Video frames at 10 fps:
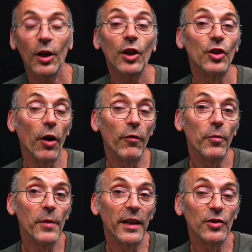So from
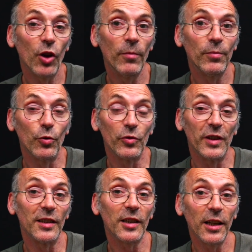the examples,
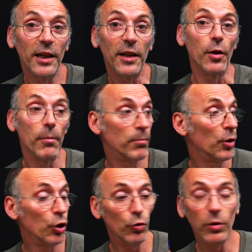it's clear that
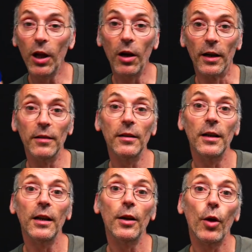blue light
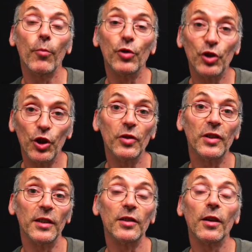
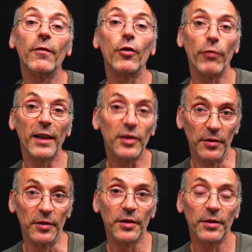produces
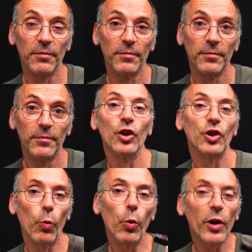fluorescence. So
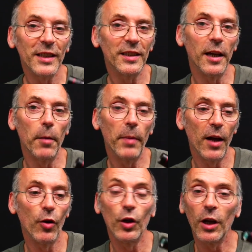what is it
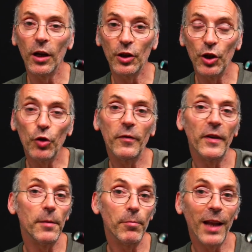about
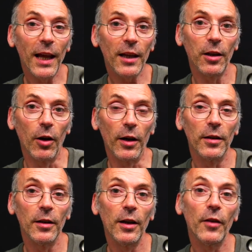UV black light
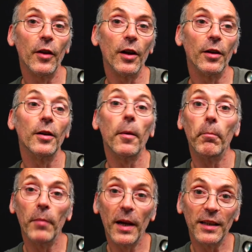that
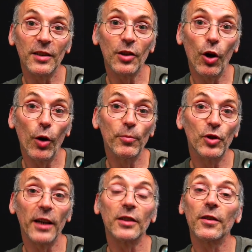makes
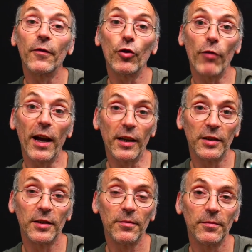objects fluoresce.